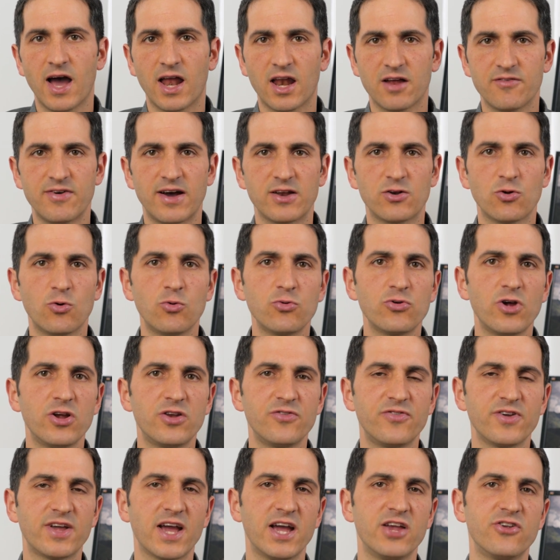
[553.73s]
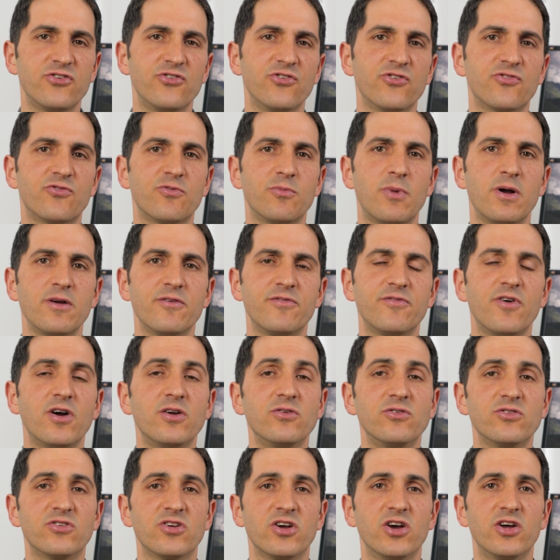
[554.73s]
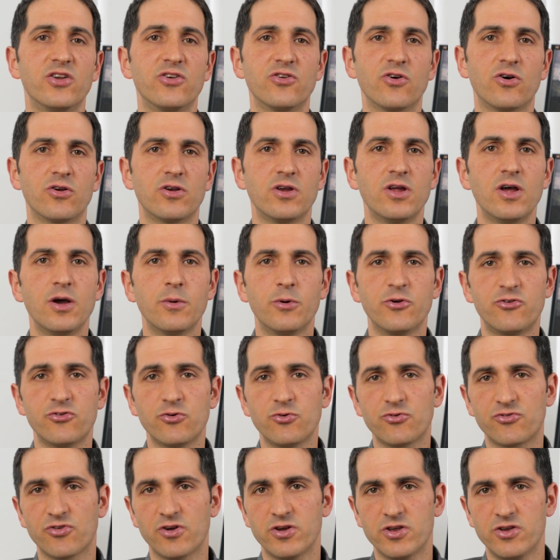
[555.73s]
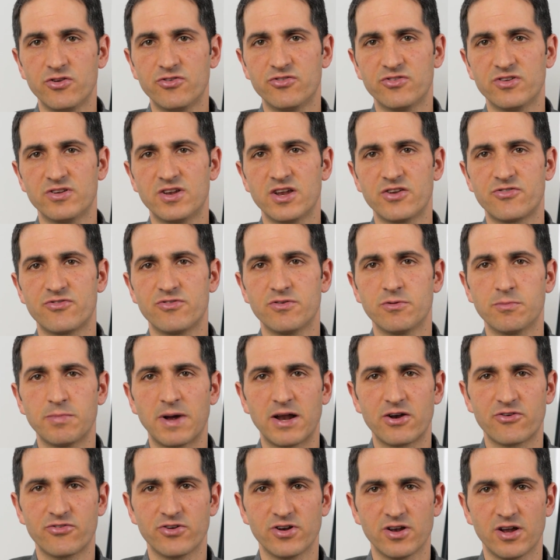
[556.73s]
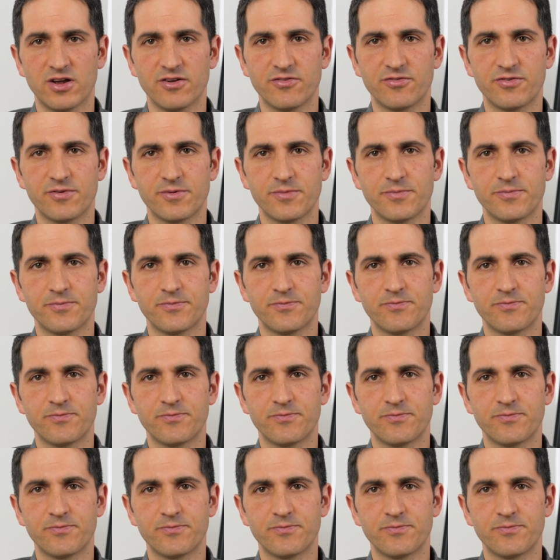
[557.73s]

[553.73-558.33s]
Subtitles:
And I've had all notifications from my phone turned on, which also uses additional battery life.